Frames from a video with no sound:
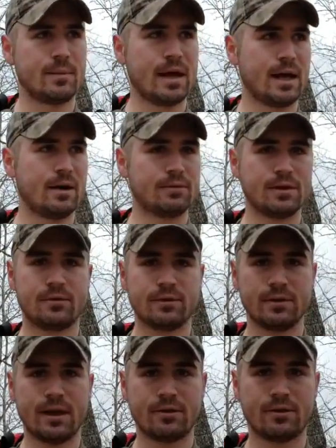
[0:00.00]
have
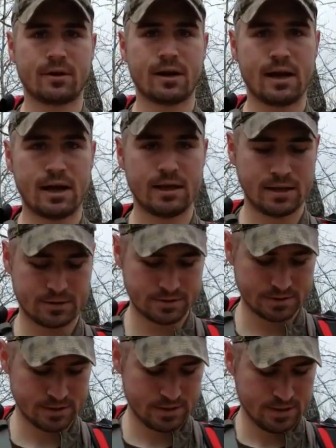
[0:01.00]
different leather
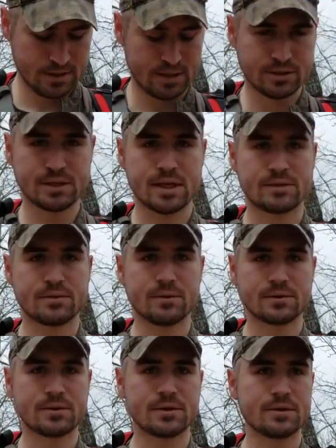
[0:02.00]
Kydex chest
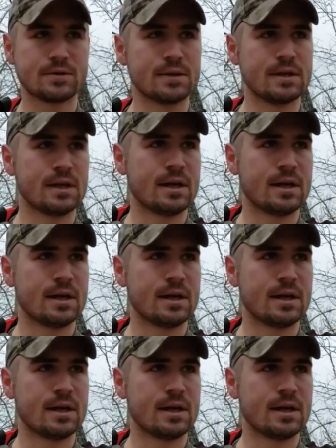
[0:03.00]
holsters.